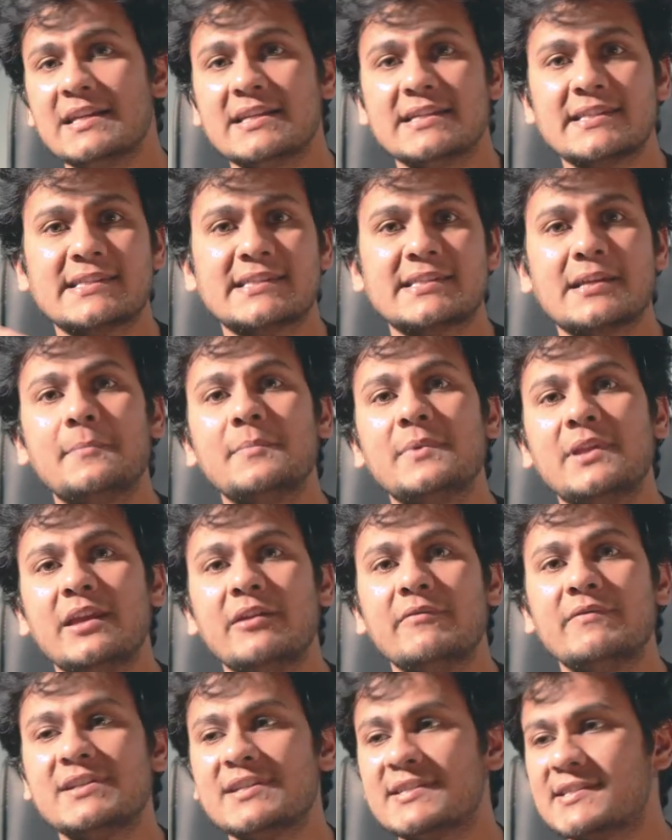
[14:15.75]

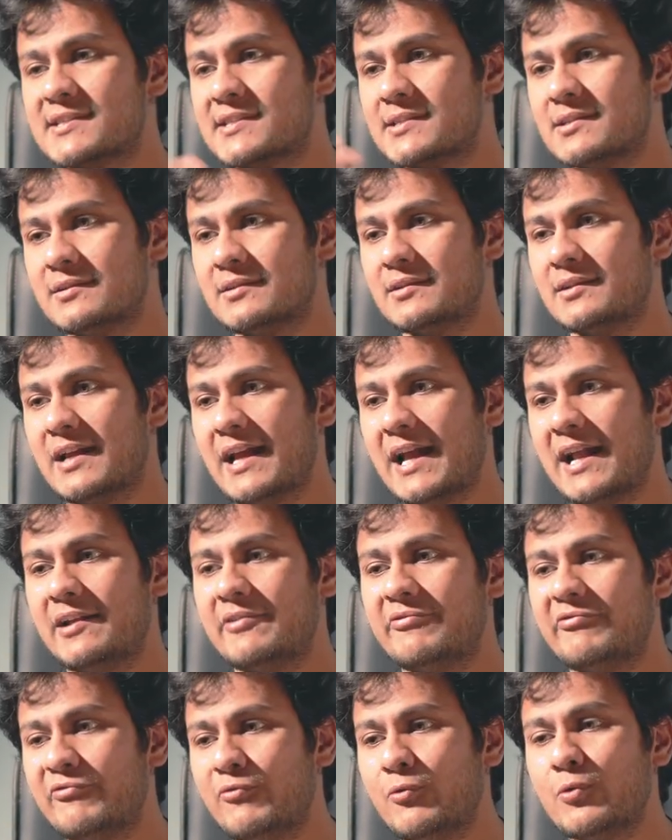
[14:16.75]
something which is
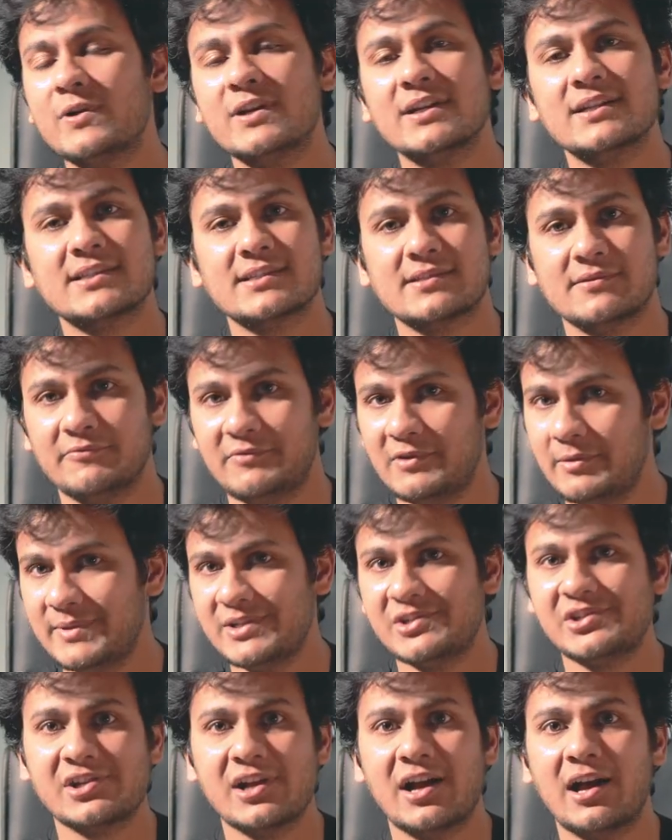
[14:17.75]
at focus will be
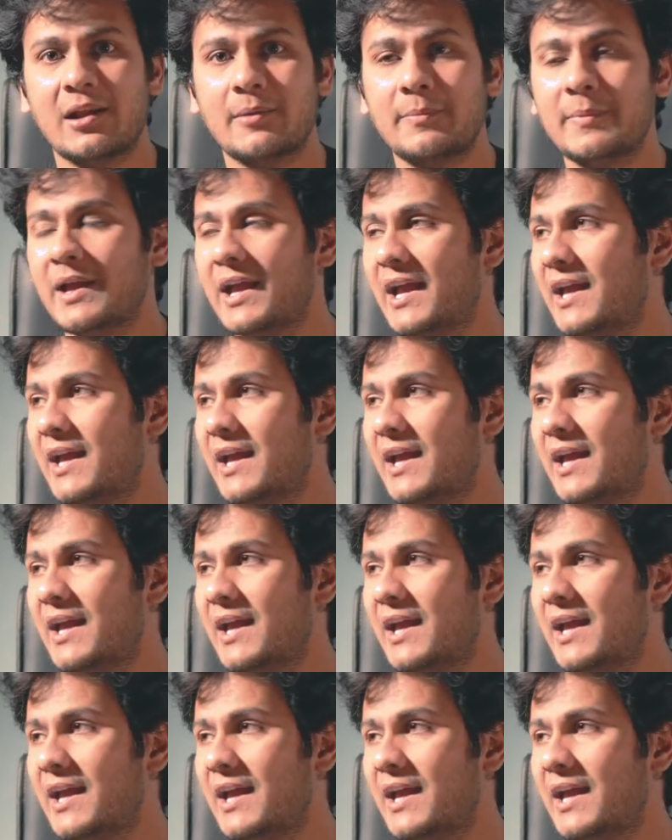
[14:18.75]
sharp